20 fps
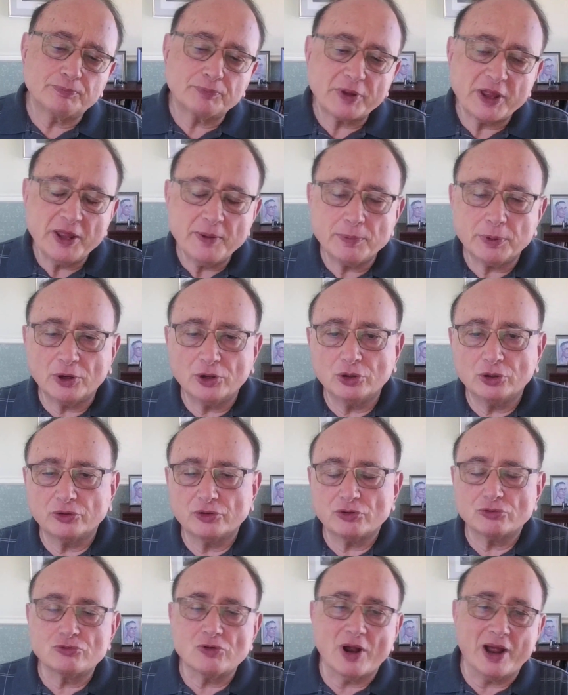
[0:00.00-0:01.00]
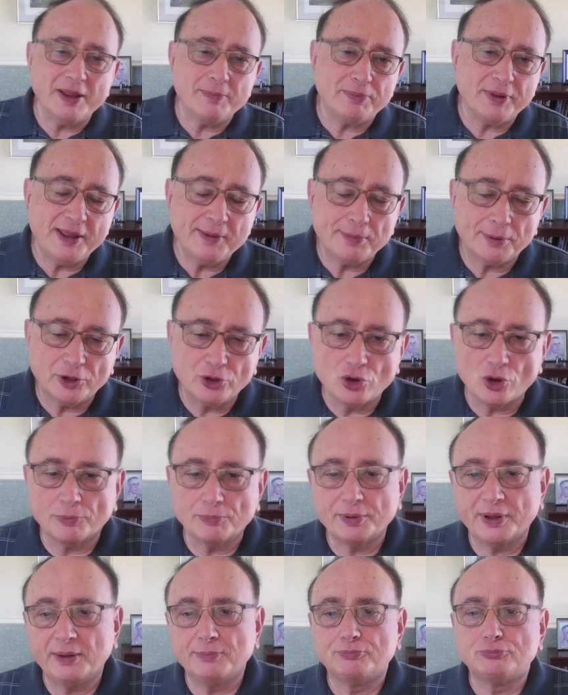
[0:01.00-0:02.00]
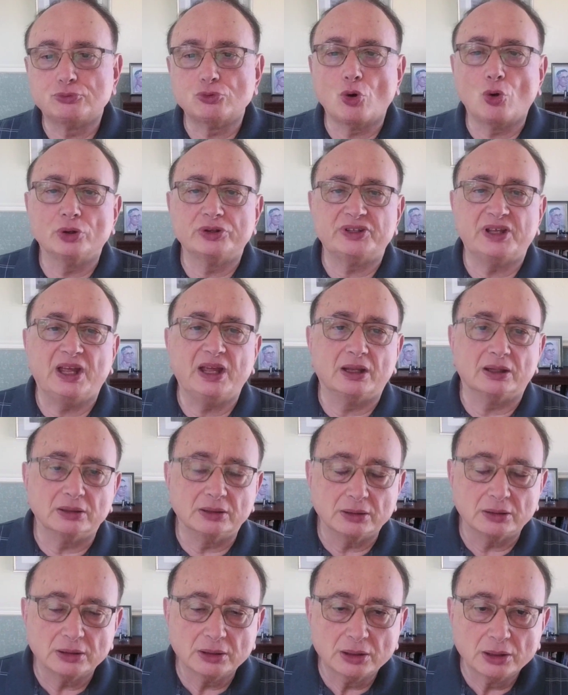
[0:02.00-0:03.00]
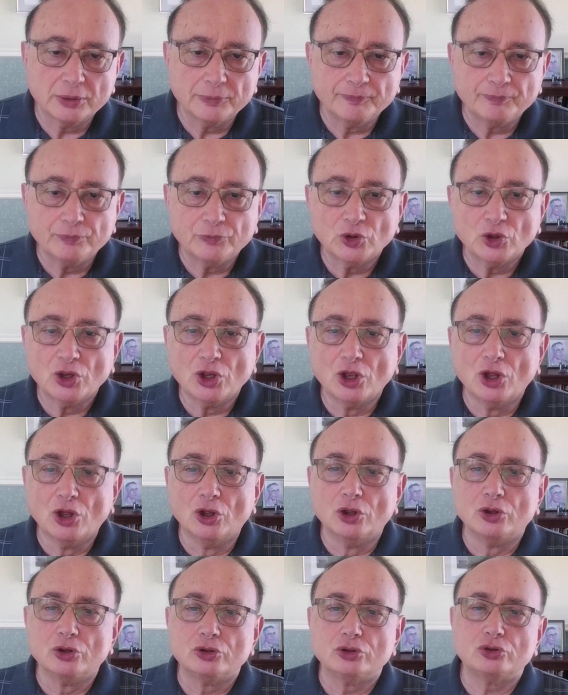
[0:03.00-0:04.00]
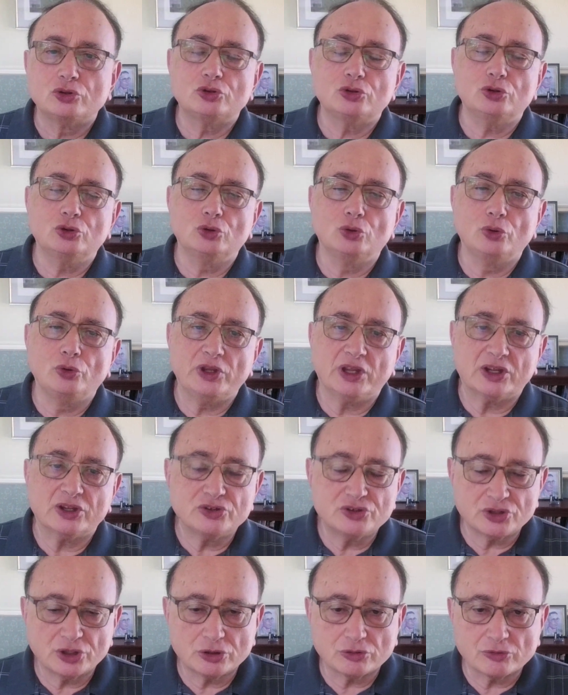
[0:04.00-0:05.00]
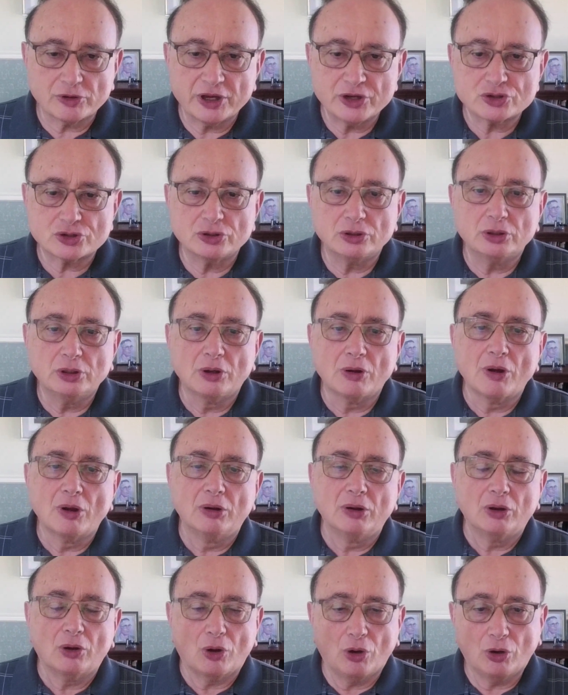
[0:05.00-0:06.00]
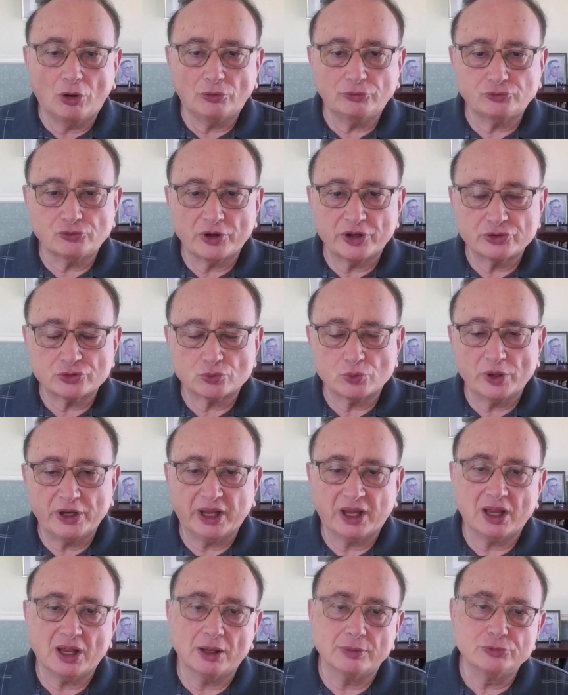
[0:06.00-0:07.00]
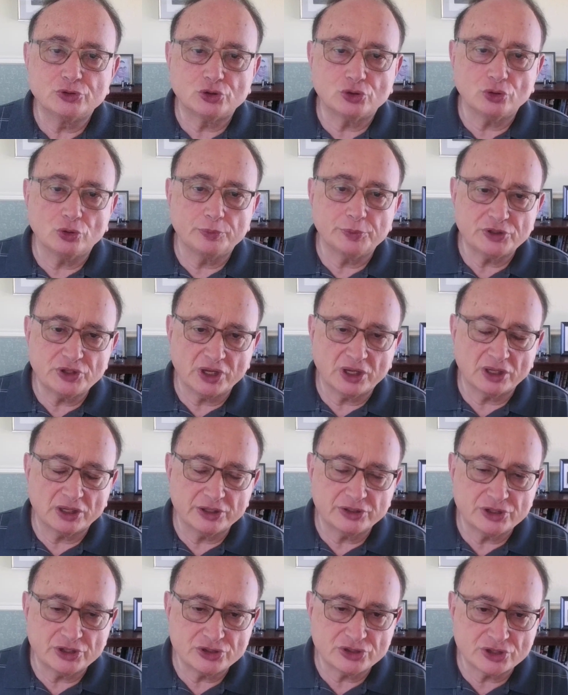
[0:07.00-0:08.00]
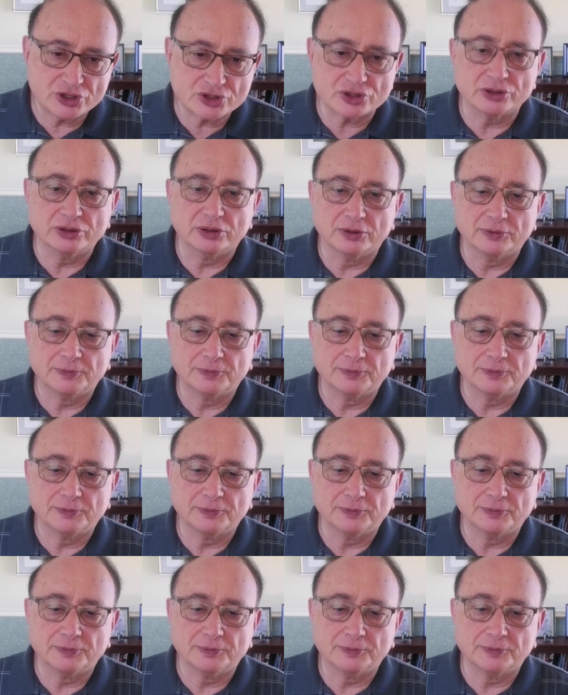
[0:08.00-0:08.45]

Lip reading: the right people are not being brought in to the consideration of risk when it comes to a particular decision.